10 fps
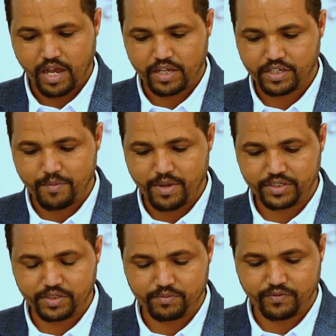As I
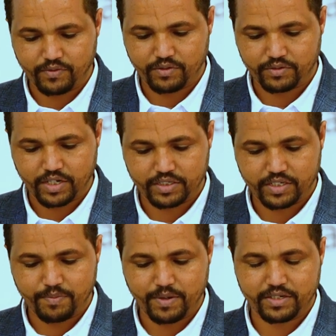mentioned before,
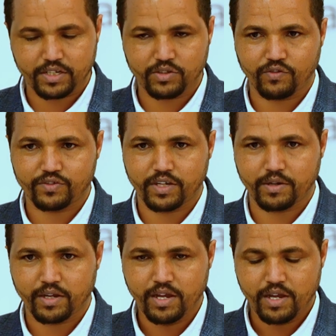33% of
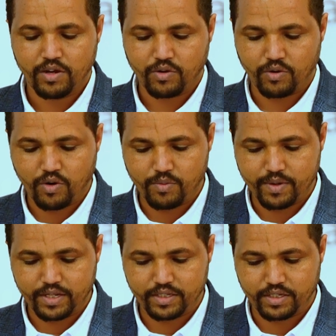the
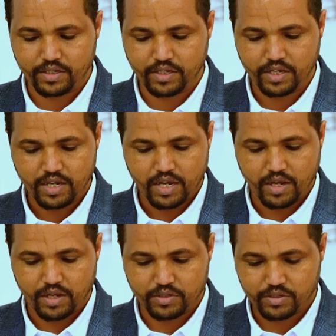community
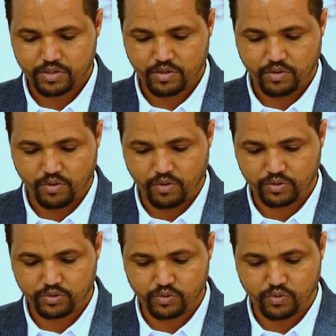
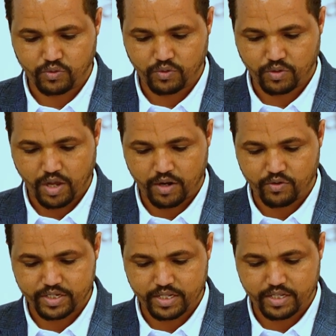goes to
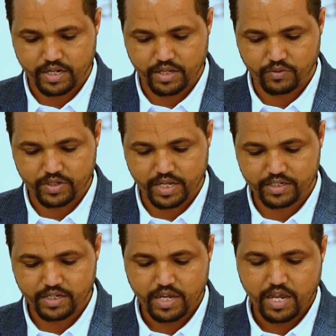adolescent and youth
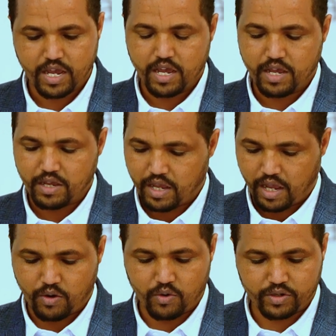health.
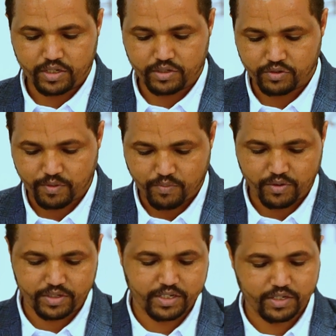According to the
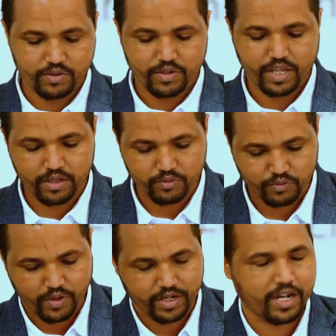policy, 10 to
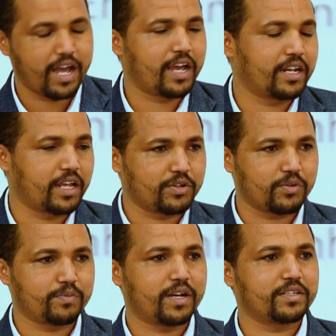29,
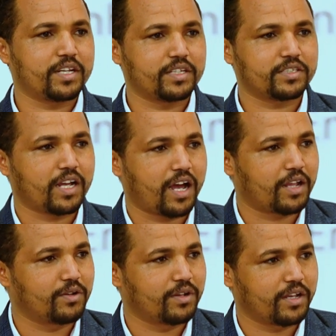Ethiopia says
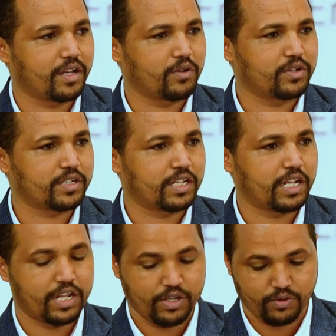adolescent
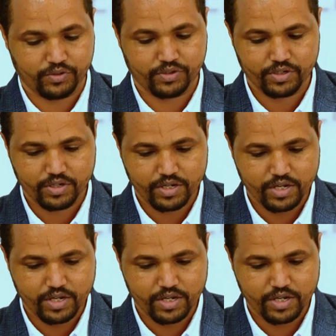and youth,